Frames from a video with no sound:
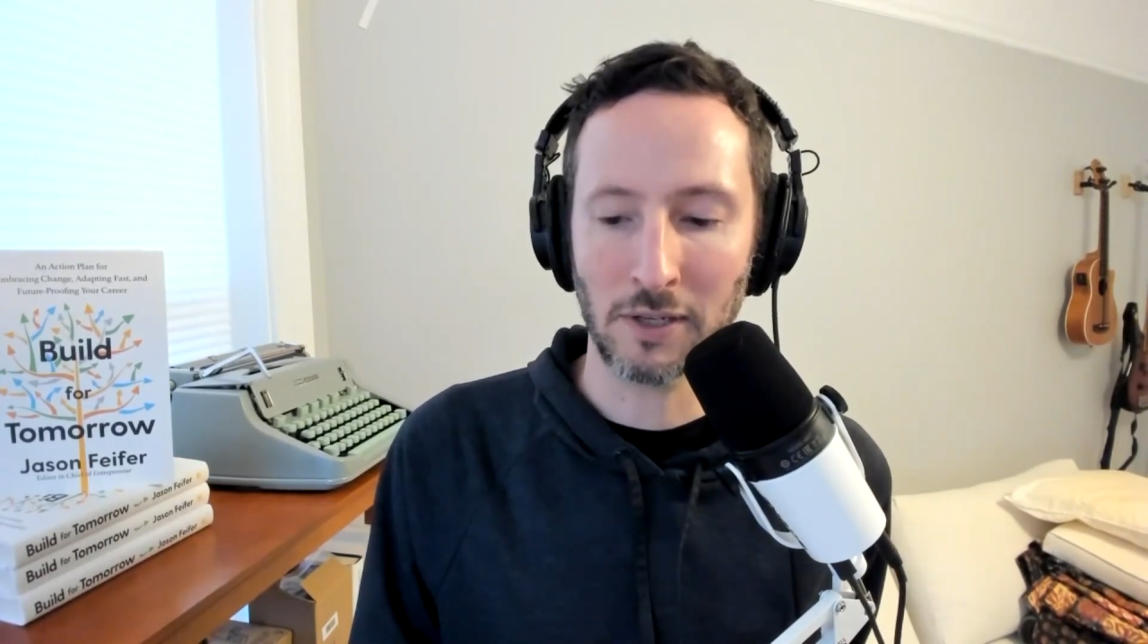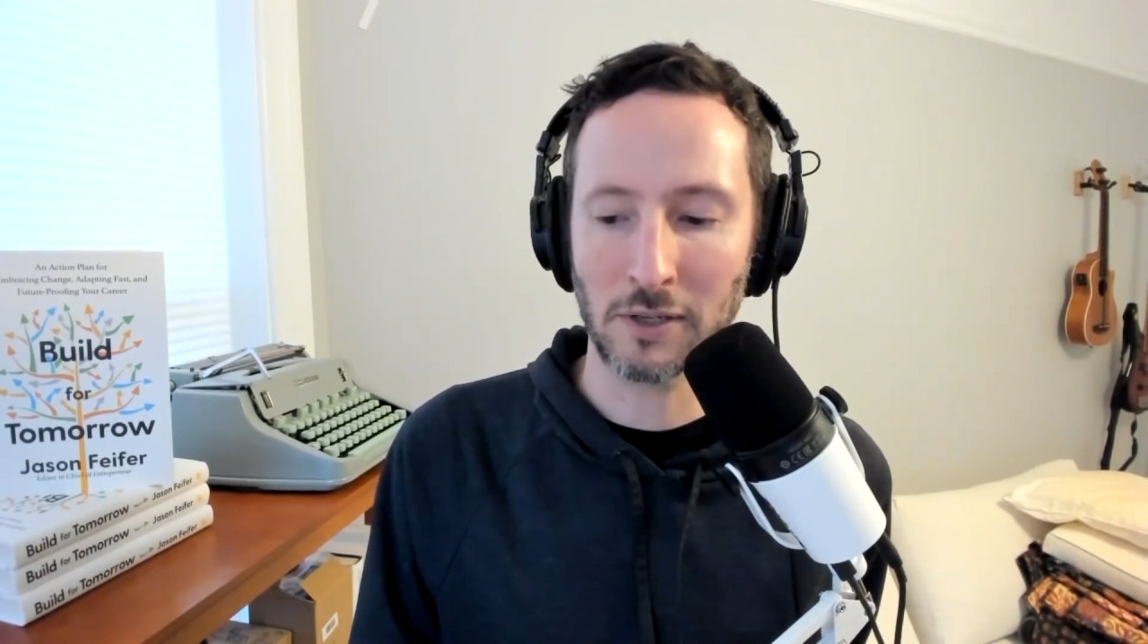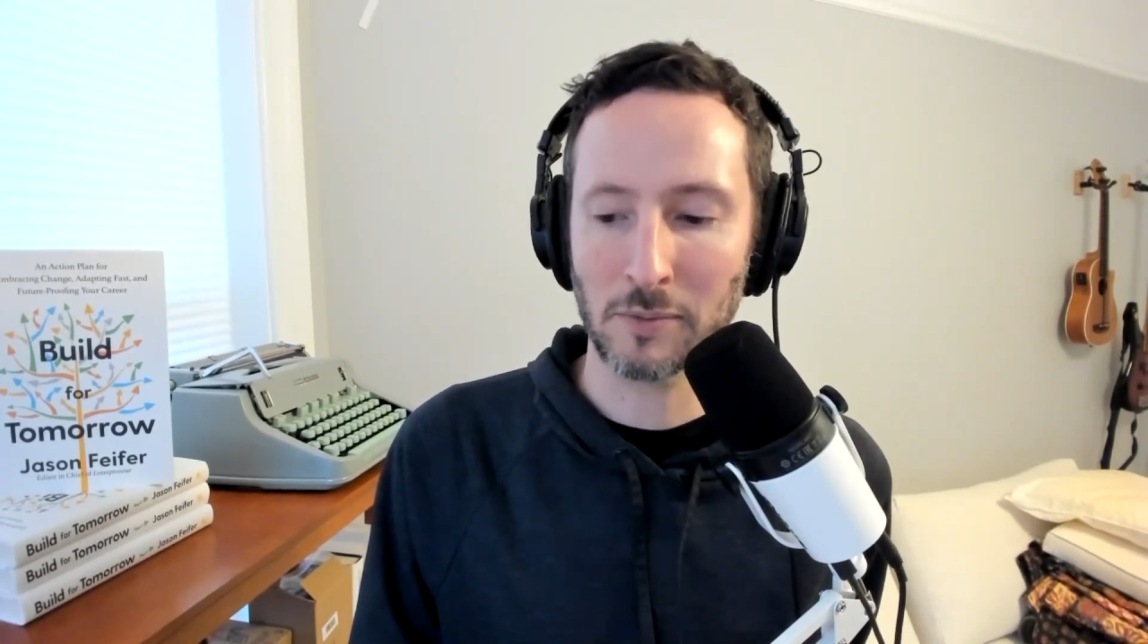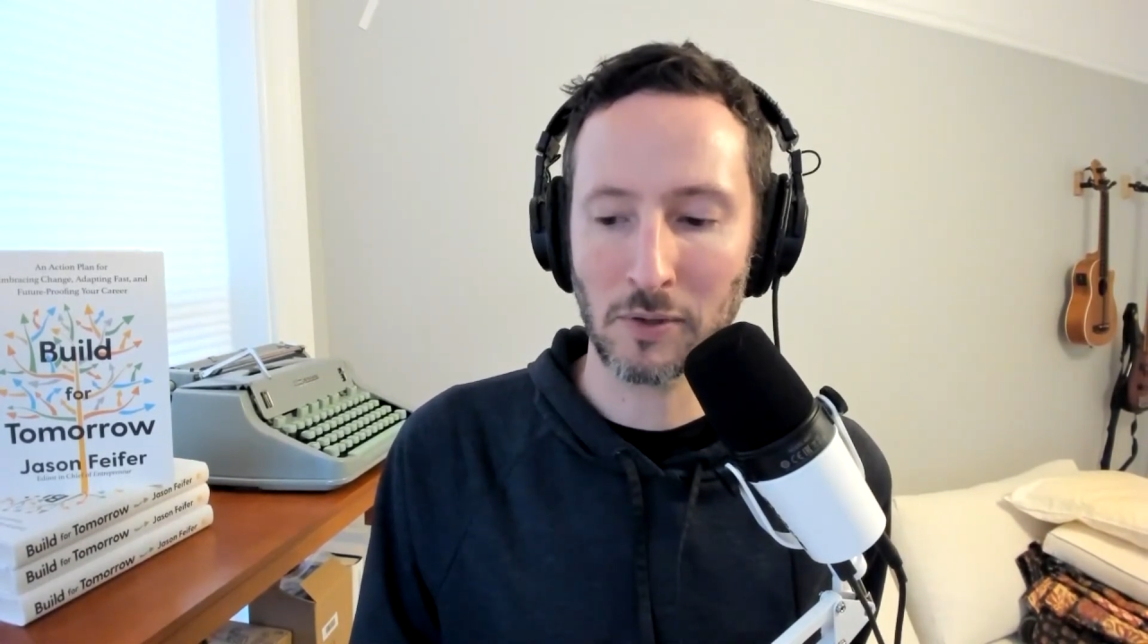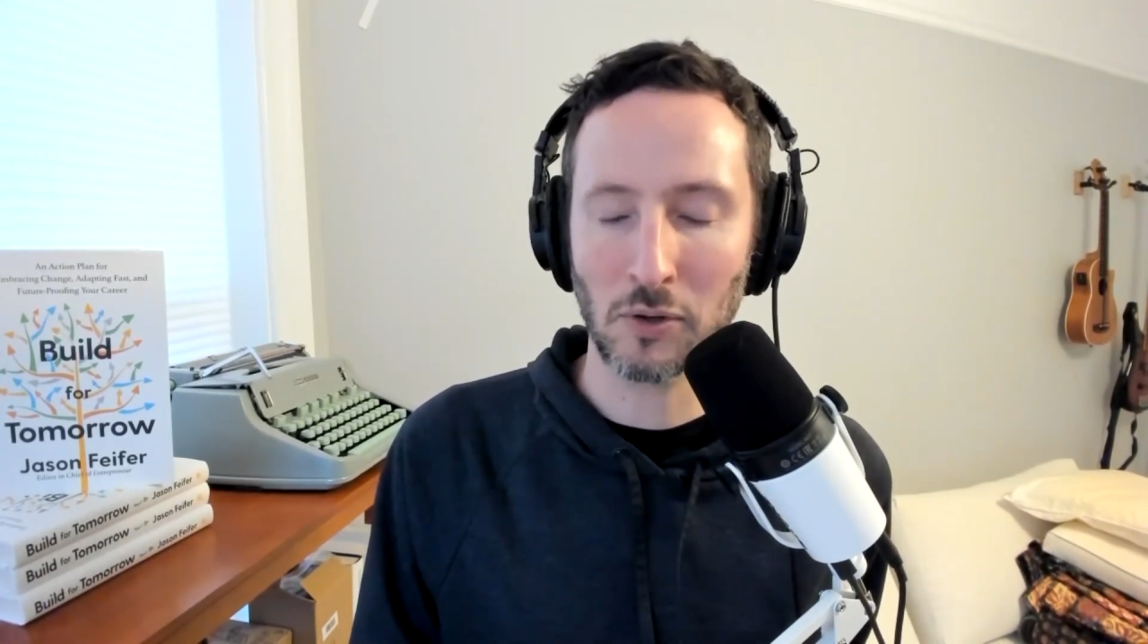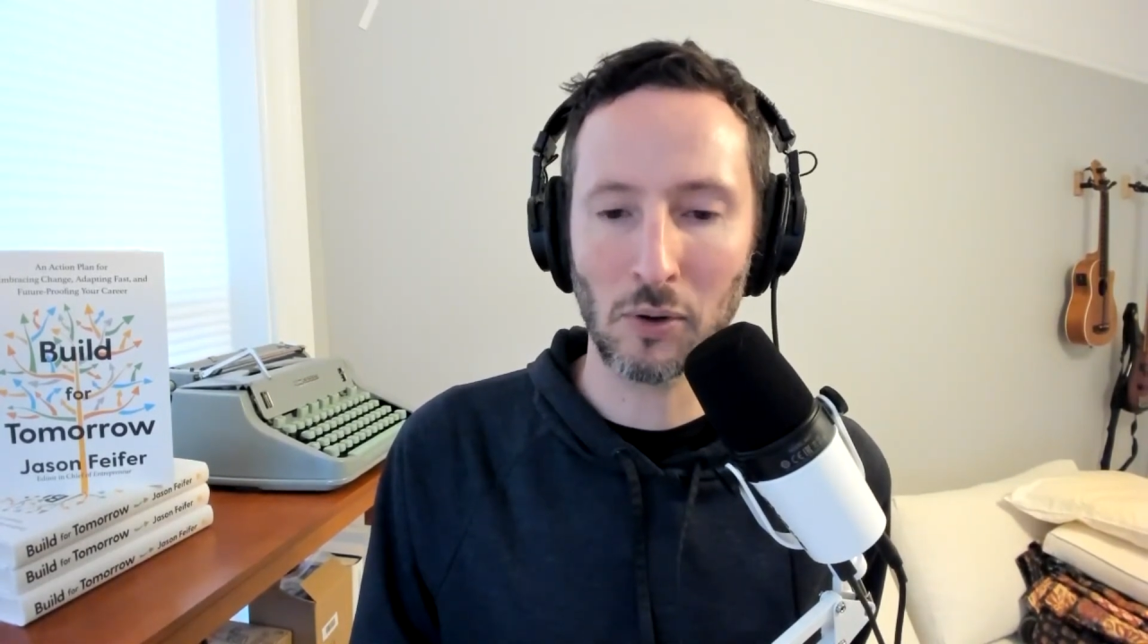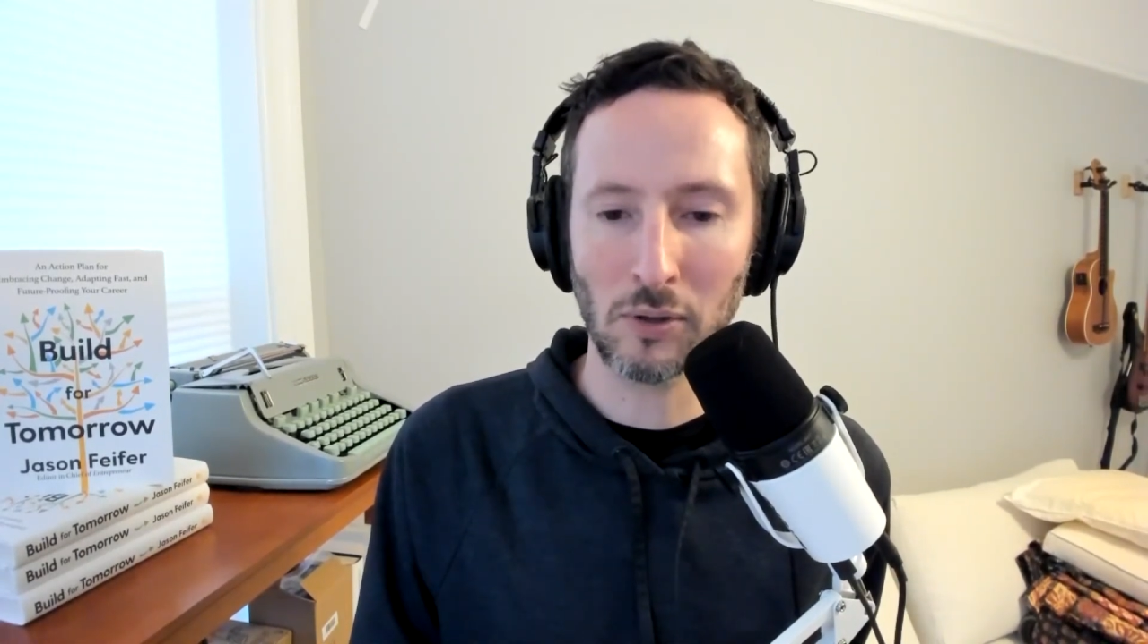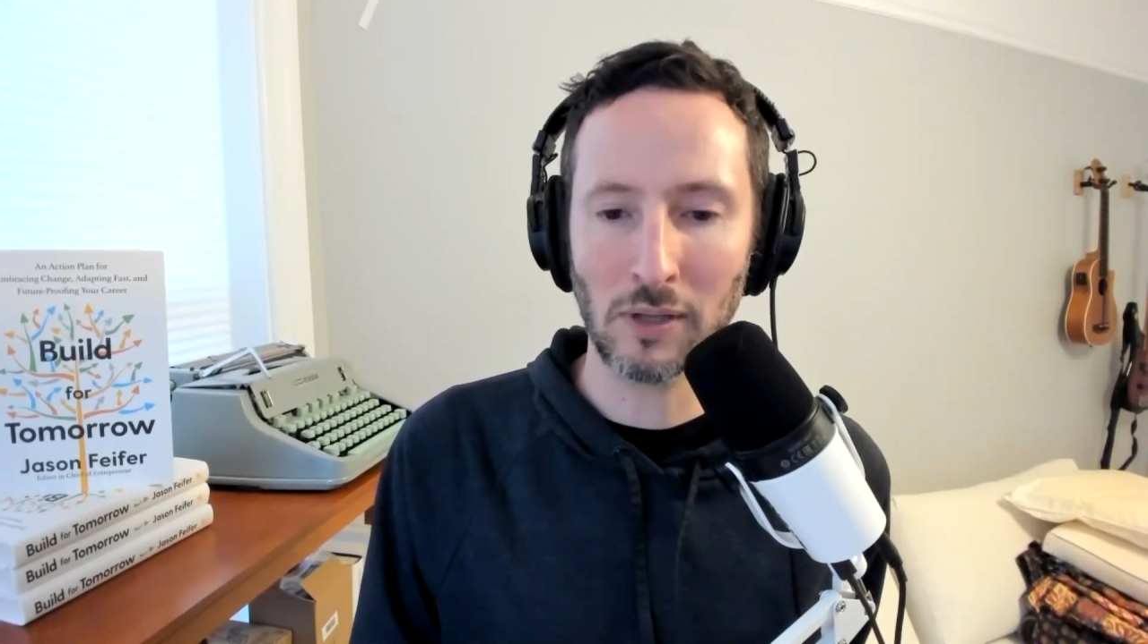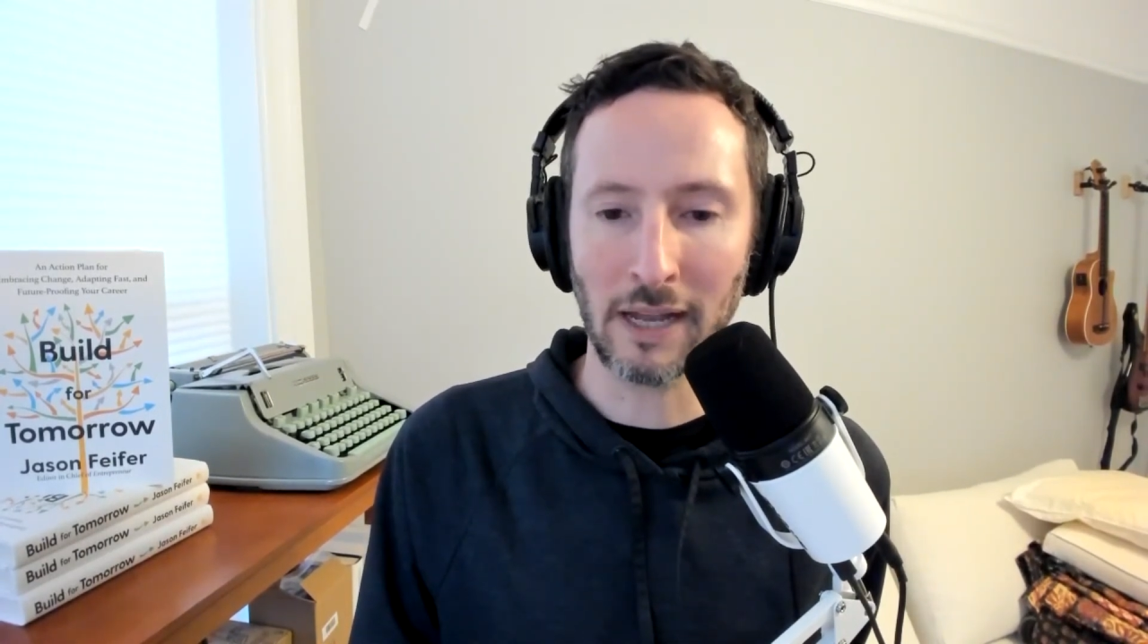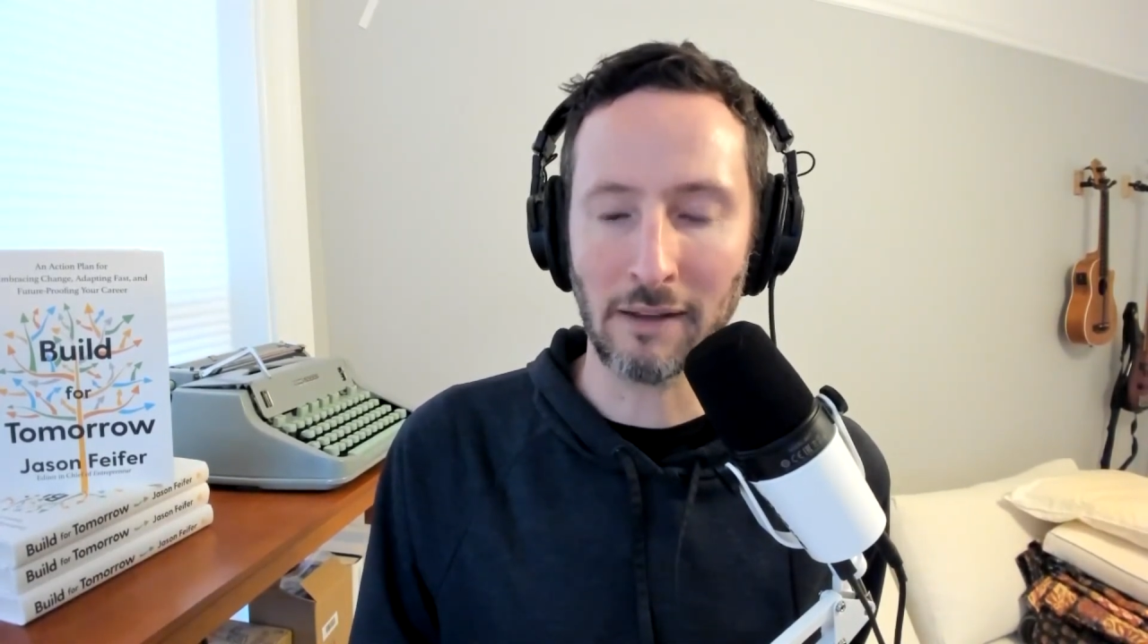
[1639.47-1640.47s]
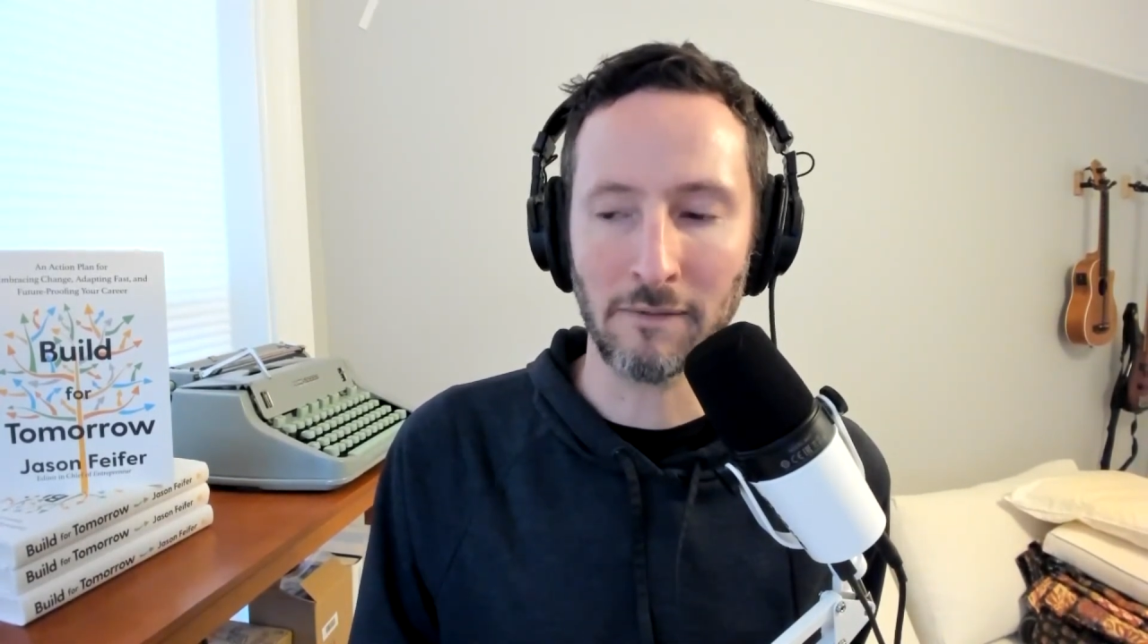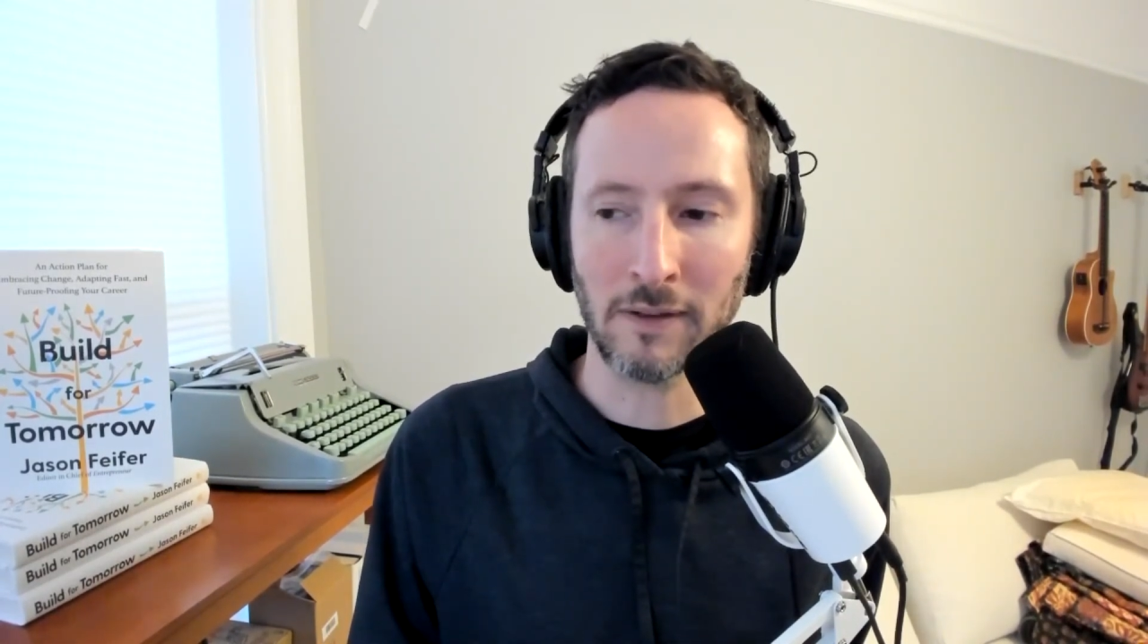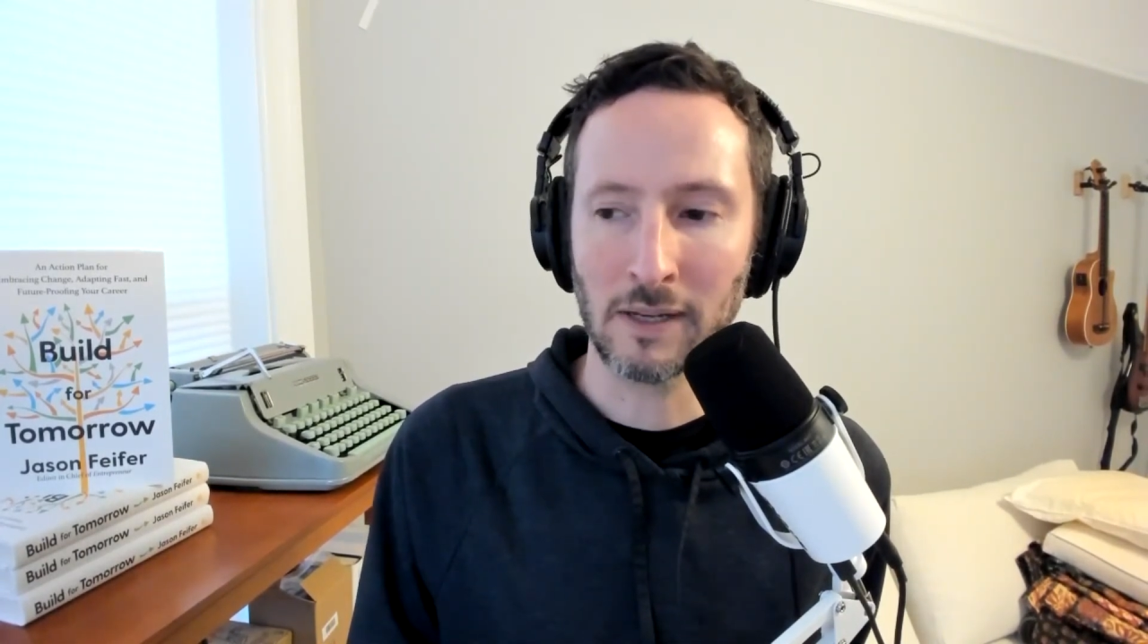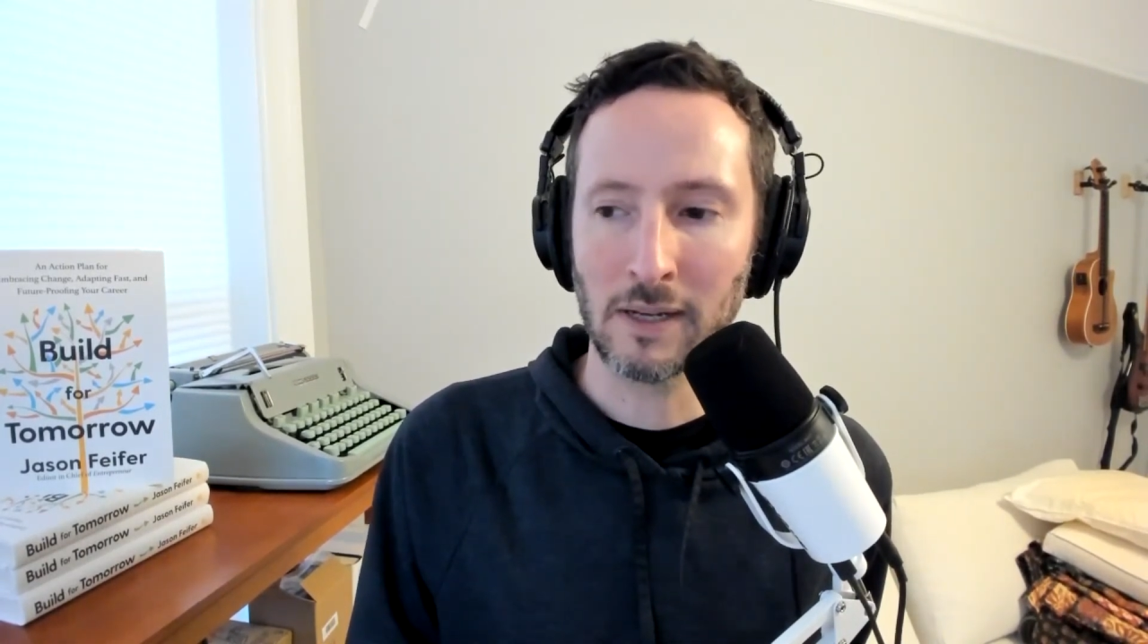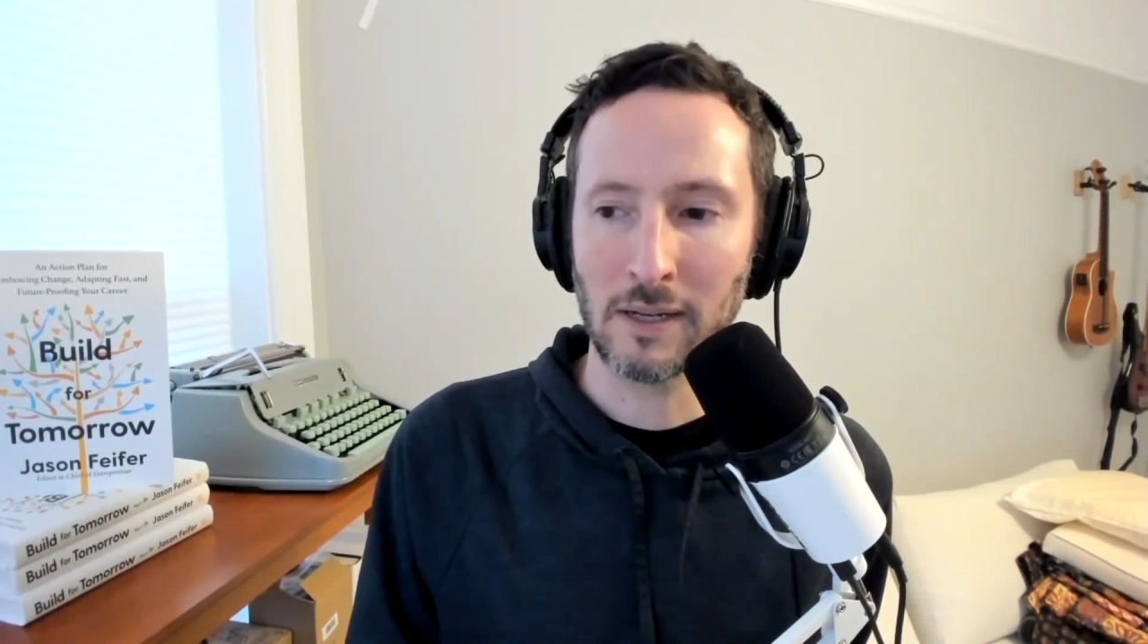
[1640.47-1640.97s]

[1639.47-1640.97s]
You can spend your whole life